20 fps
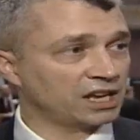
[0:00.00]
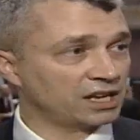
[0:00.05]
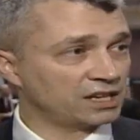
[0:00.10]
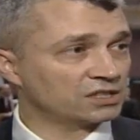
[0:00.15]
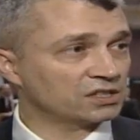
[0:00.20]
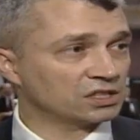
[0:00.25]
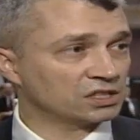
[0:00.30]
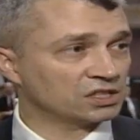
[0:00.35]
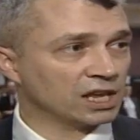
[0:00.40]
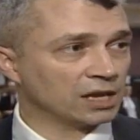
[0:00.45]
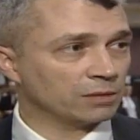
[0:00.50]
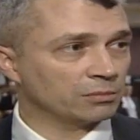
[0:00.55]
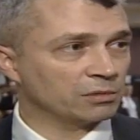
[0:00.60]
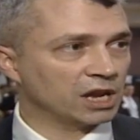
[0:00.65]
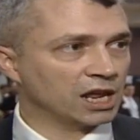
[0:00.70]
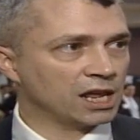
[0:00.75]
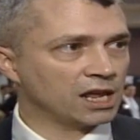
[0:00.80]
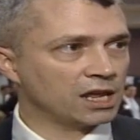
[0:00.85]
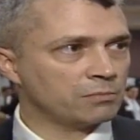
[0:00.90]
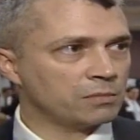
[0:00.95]
It has the same
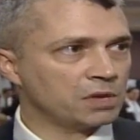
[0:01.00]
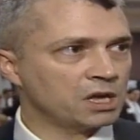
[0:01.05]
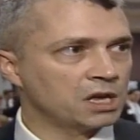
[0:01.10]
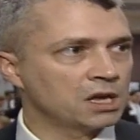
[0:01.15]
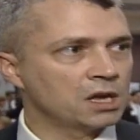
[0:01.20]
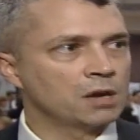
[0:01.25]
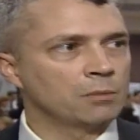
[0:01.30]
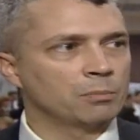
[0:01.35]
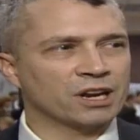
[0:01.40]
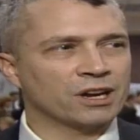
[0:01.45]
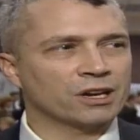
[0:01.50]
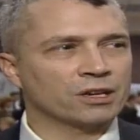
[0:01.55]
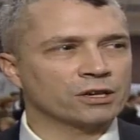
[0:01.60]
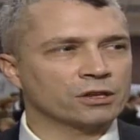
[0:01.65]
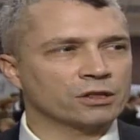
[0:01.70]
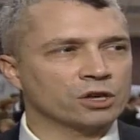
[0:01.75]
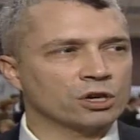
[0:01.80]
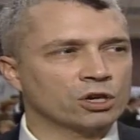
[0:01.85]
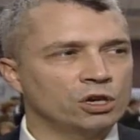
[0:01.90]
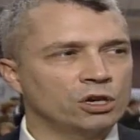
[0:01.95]
name, but
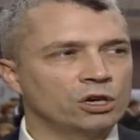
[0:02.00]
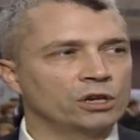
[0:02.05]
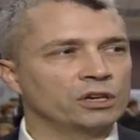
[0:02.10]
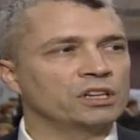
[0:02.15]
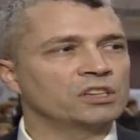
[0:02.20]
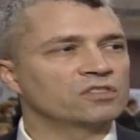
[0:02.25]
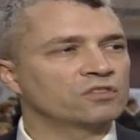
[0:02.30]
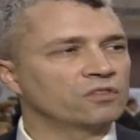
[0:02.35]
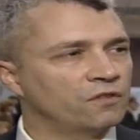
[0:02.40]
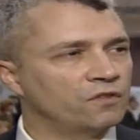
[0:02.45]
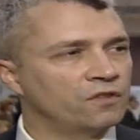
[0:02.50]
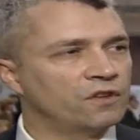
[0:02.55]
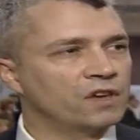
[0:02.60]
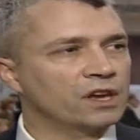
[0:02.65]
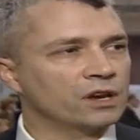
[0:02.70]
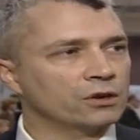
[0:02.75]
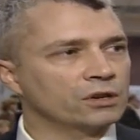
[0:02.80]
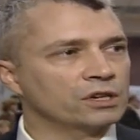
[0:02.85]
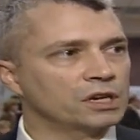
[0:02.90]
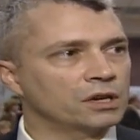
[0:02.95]
under the hood, it's
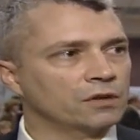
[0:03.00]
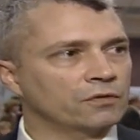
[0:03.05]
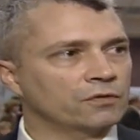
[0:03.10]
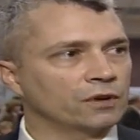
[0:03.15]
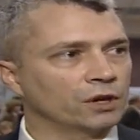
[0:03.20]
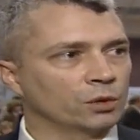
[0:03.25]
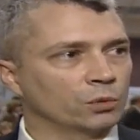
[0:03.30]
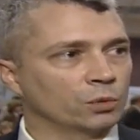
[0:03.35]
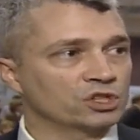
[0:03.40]
very different,